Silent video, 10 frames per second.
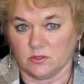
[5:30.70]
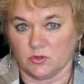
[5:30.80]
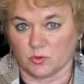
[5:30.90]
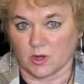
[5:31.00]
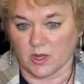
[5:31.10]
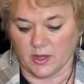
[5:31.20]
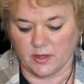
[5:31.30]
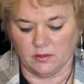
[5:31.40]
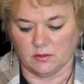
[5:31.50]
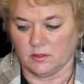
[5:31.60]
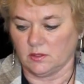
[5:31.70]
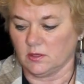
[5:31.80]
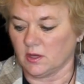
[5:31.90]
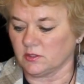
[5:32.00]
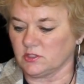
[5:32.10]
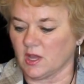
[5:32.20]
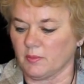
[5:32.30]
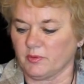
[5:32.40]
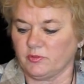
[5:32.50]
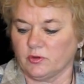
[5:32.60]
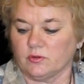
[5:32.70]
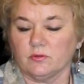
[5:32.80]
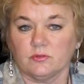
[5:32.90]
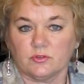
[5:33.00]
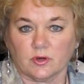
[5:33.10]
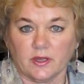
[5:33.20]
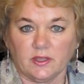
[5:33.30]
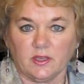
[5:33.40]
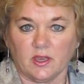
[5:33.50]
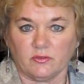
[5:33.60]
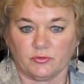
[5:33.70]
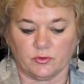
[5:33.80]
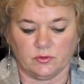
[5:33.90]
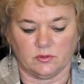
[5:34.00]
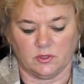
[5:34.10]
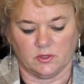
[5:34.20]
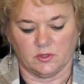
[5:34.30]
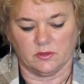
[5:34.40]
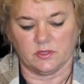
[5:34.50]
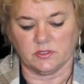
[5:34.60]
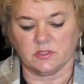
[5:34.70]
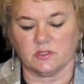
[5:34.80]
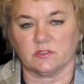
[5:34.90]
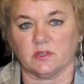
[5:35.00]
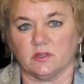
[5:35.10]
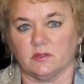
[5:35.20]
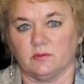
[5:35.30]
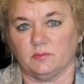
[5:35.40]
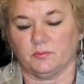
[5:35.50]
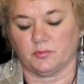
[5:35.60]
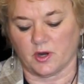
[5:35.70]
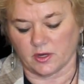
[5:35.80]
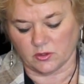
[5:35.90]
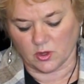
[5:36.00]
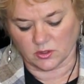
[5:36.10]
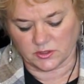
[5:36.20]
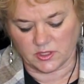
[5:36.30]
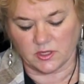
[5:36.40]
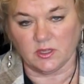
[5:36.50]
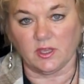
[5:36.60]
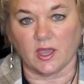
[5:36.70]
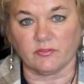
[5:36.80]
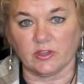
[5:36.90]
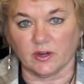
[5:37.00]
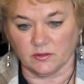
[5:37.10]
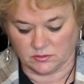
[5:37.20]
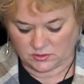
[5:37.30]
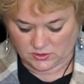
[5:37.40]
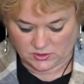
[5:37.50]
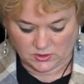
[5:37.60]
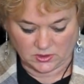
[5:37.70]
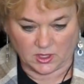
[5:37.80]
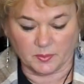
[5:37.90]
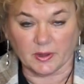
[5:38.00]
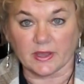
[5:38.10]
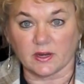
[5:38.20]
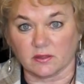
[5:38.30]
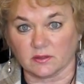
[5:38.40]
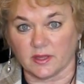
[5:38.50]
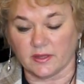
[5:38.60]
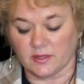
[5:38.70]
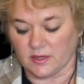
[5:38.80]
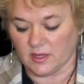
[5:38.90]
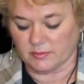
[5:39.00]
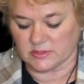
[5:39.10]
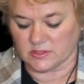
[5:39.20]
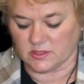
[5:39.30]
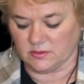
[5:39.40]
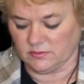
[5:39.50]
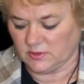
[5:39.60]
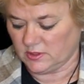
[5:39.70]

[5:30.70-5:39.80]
dry on top of your dry cat food. This is a product called Kitty Caviar. I buy it online at Amazon.